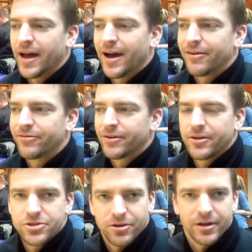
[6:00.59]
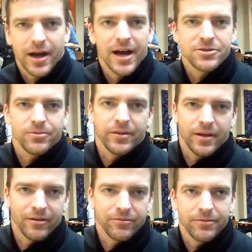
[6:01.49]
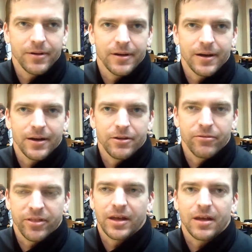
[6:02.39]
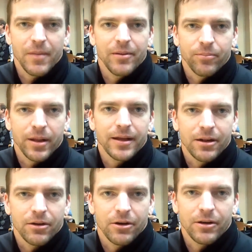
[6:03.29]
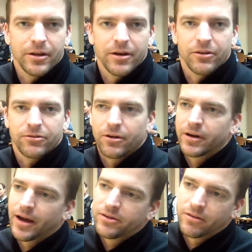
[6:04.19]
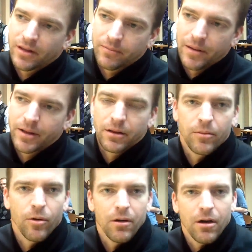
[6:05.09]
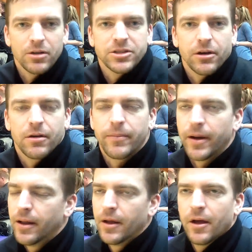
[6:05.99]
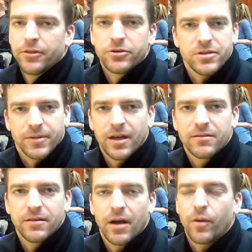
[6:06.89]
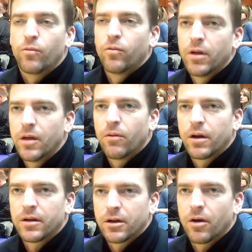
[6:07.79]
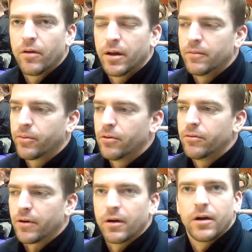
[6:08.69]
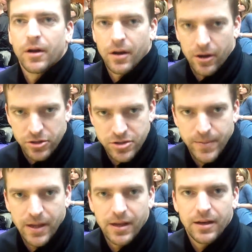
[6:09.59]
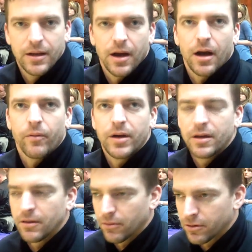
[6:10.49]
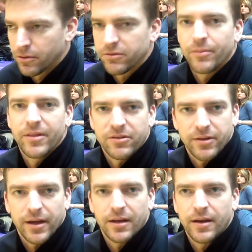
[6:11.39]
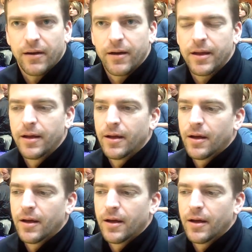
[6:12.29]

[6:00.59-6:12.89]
have certain guys that have. You think can maybe play a little earlier, mm-hmm. and certain guys you think maybe a little more long-term, but there's some kids in there. We really wanted to go in and improve our speed. Mm-hmm. We need to recruit some in the secondary.